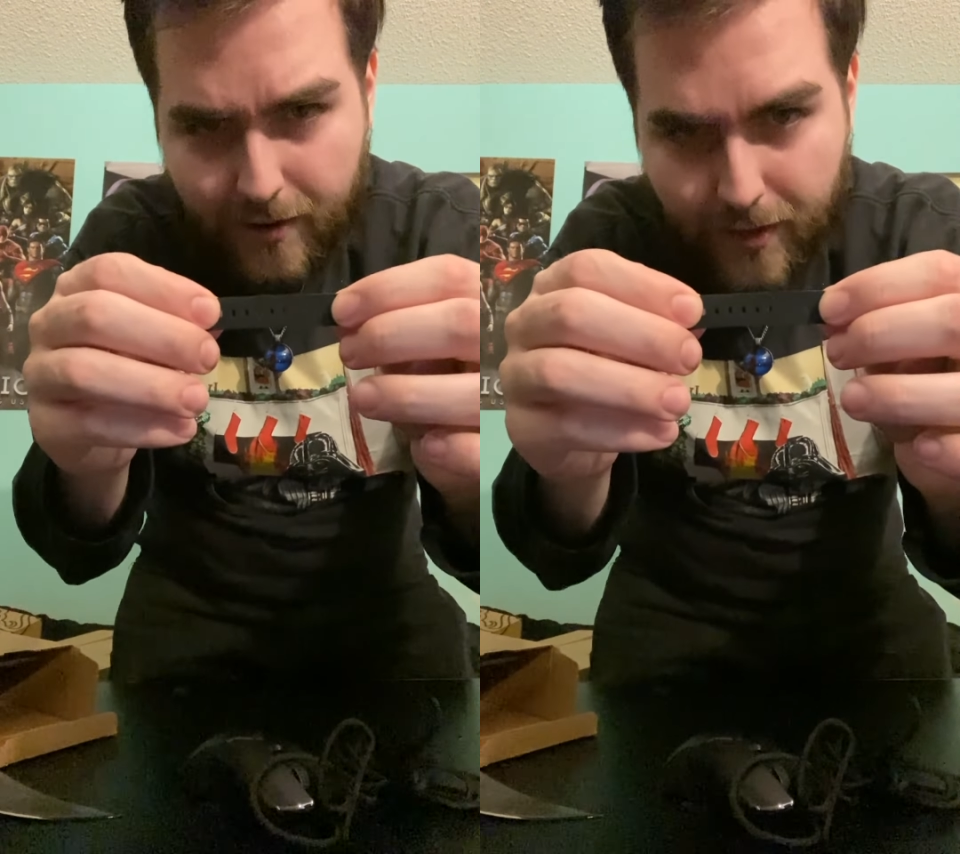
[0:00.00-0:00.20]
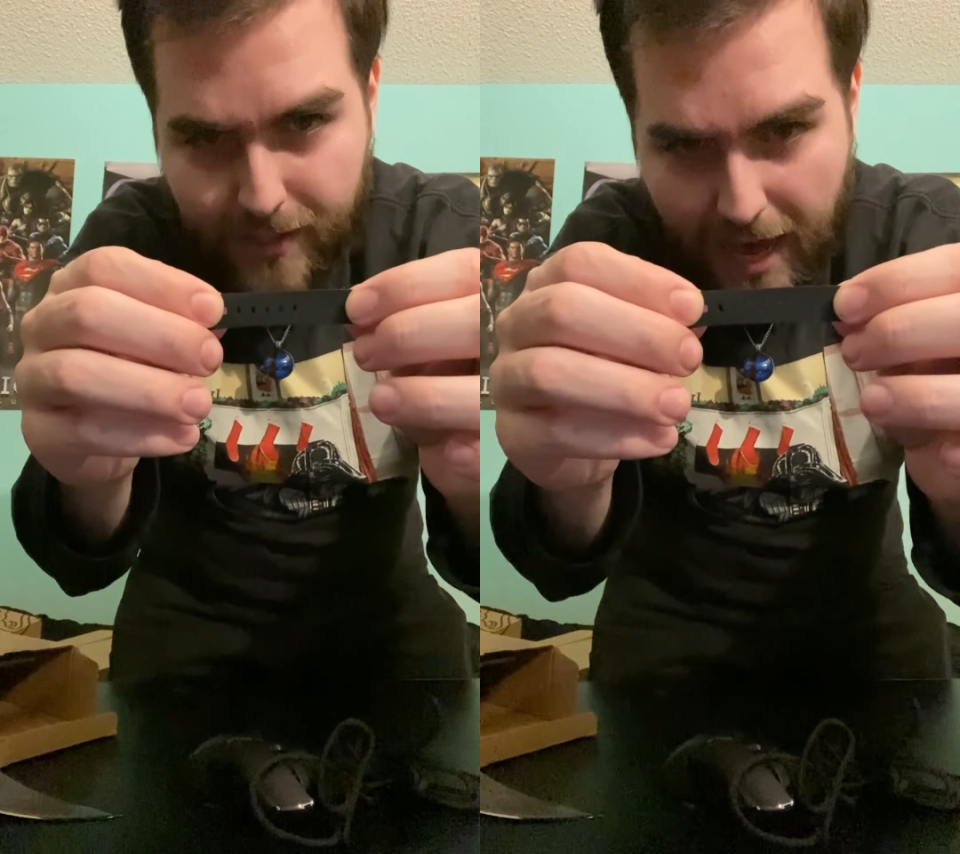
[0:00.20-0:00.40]

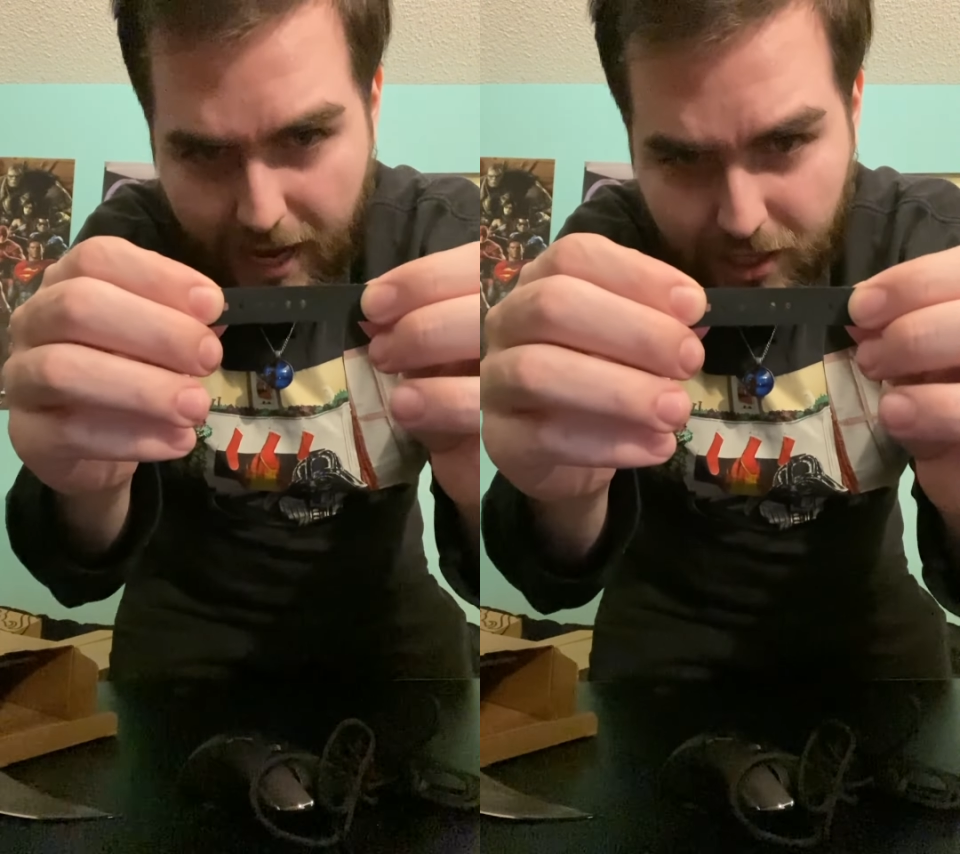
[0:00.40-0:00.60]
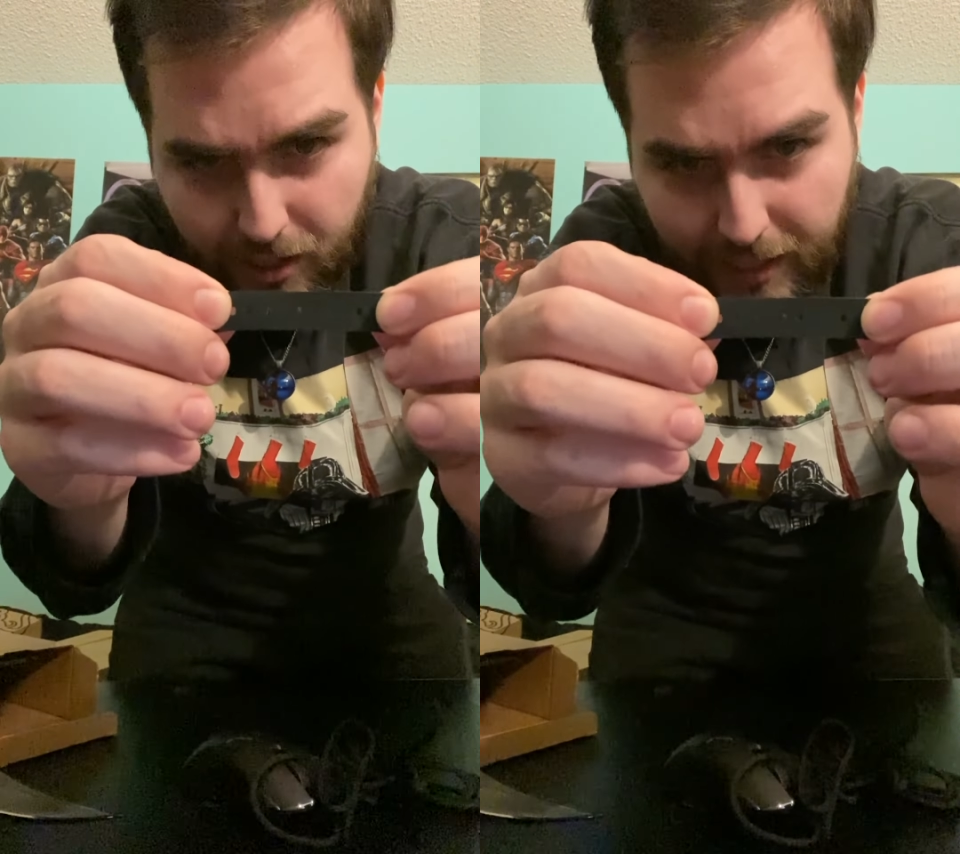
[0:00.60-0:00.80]
there's
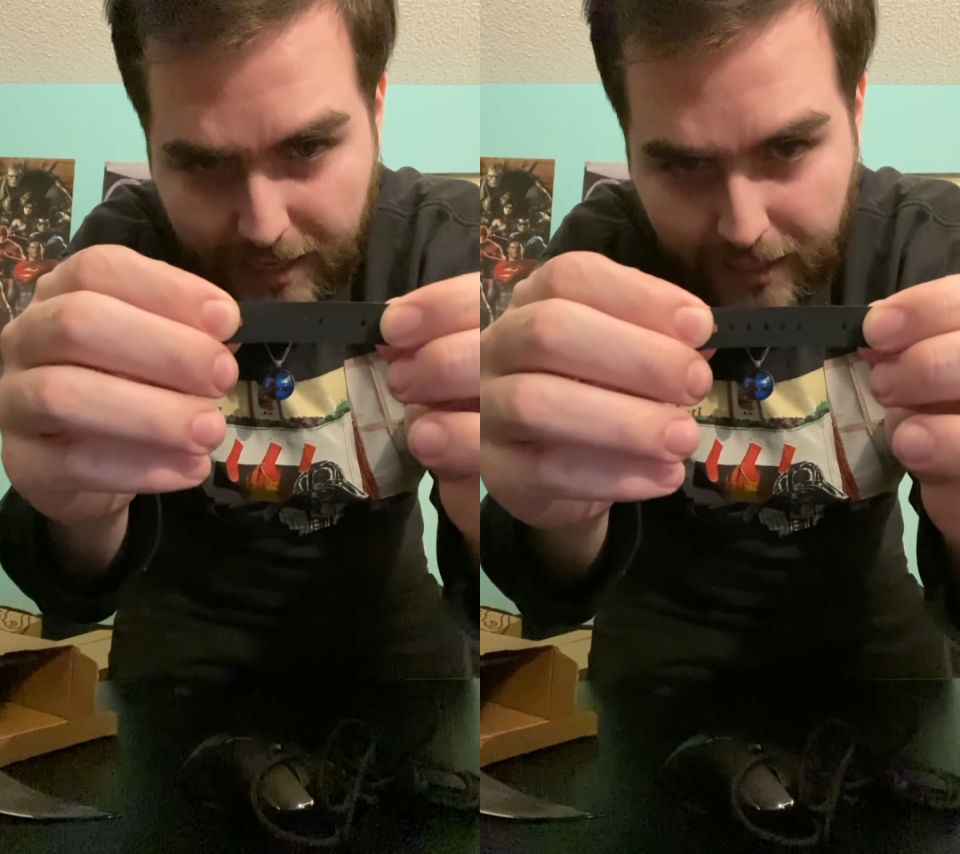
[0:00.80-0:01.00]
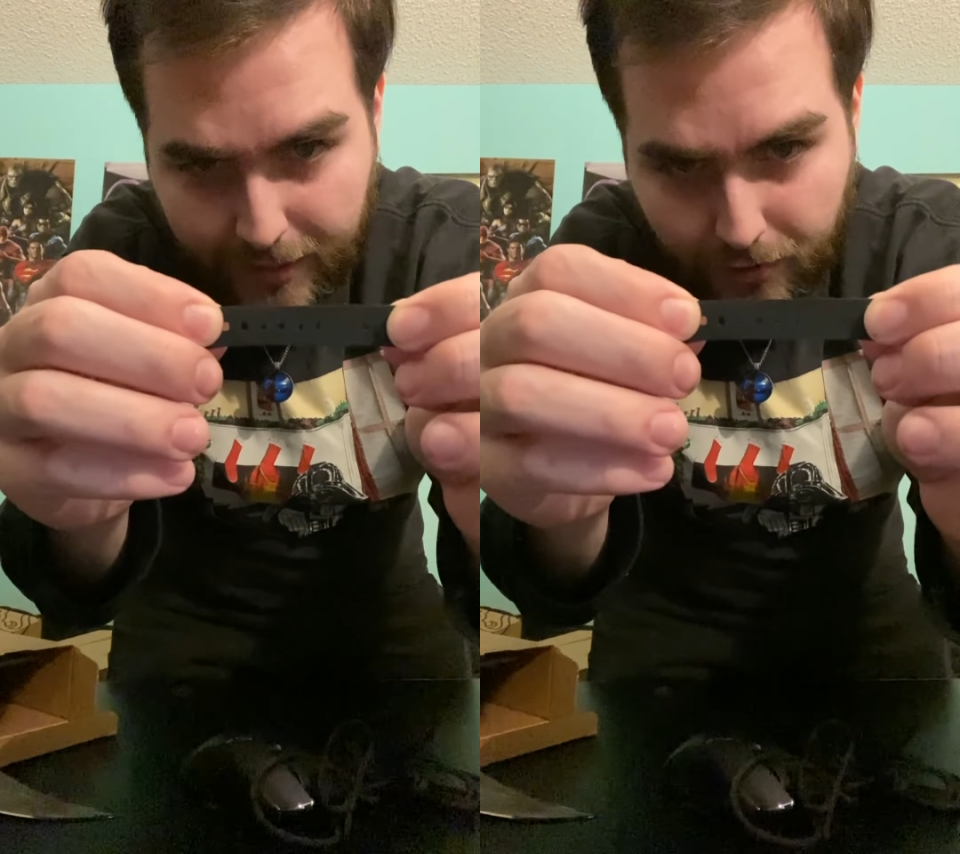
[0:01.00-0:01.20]
actually
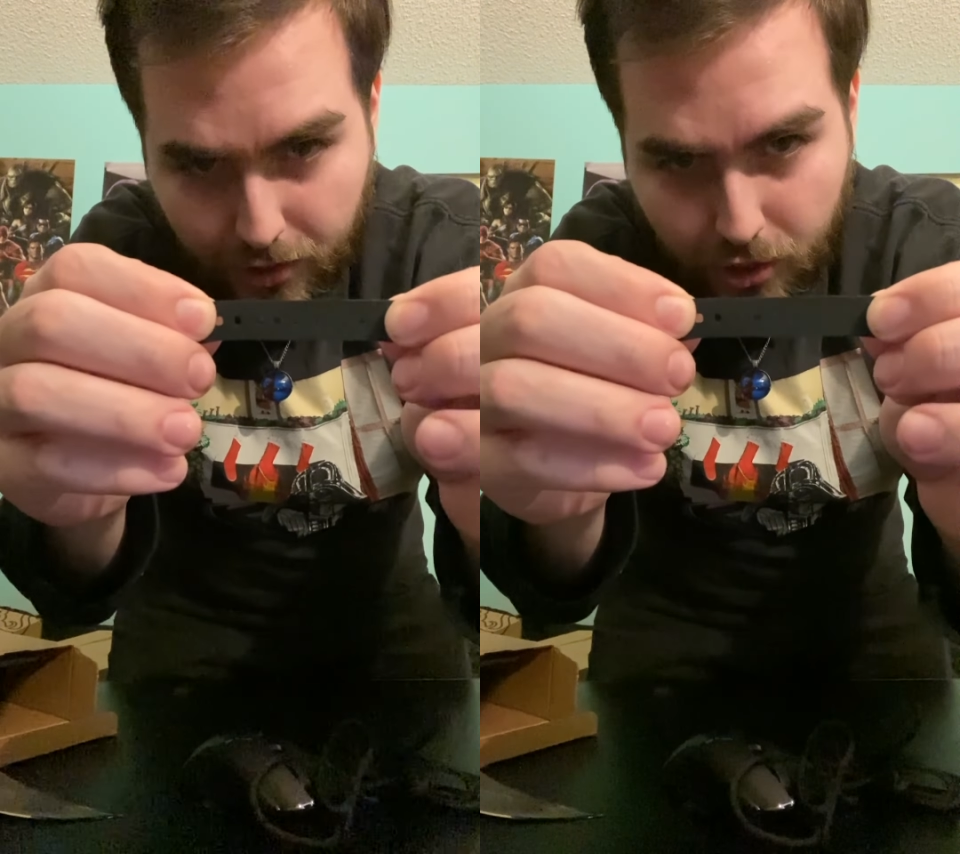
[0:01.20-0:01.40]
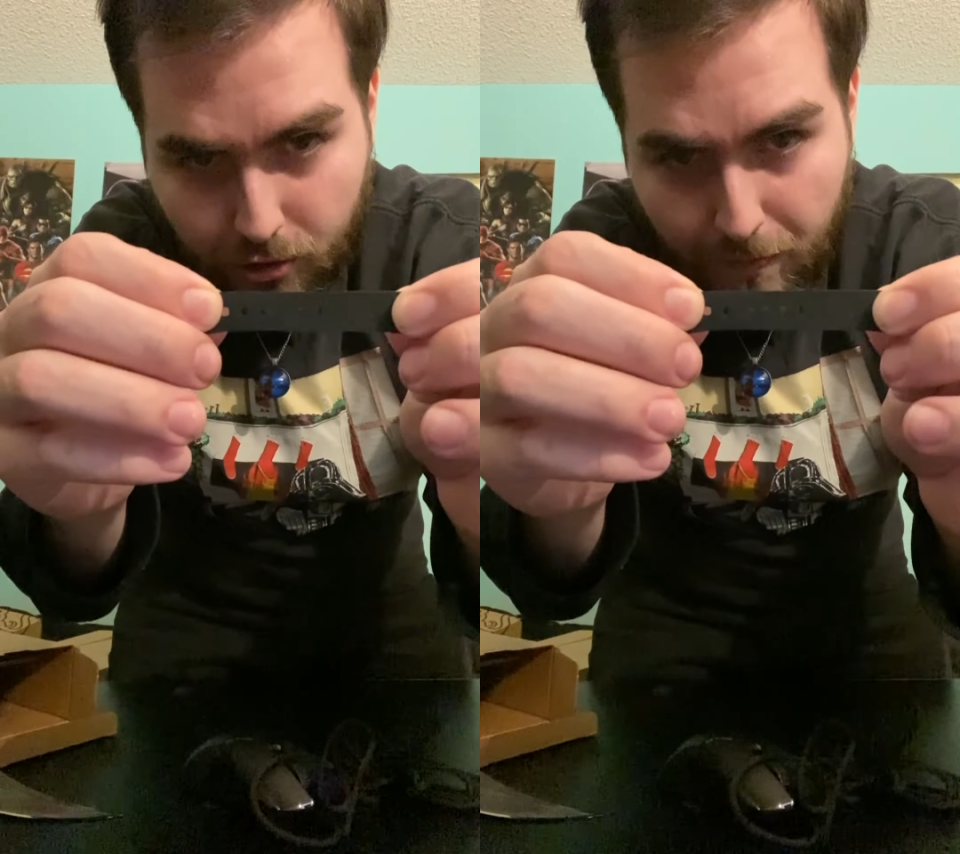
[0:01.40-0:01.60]
a little
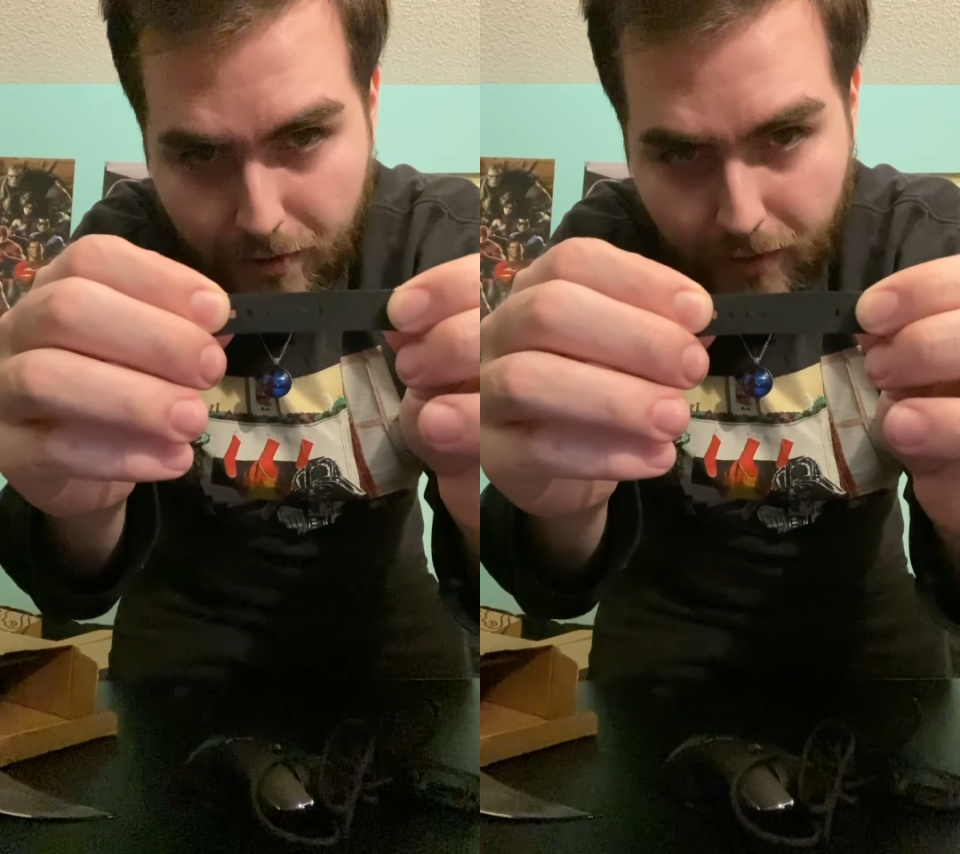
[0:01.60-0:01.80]
strip you